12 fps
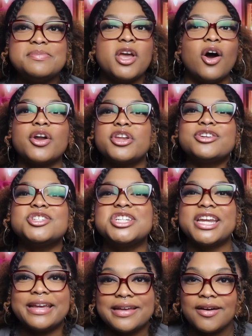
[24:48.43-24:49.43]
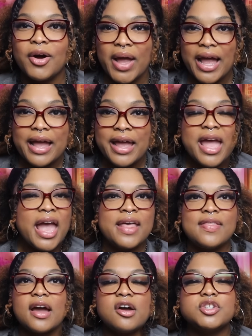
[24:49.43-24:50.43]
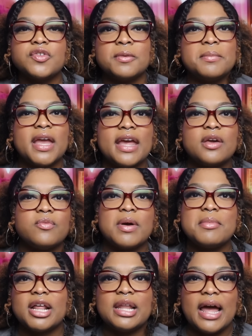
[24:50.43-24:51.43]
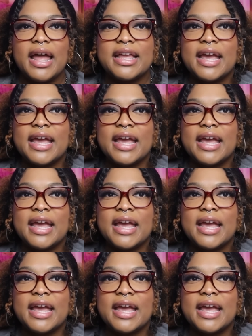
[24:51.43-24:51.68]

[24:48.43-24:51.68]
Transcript: on your shit, okay? And that goes for men and women alike.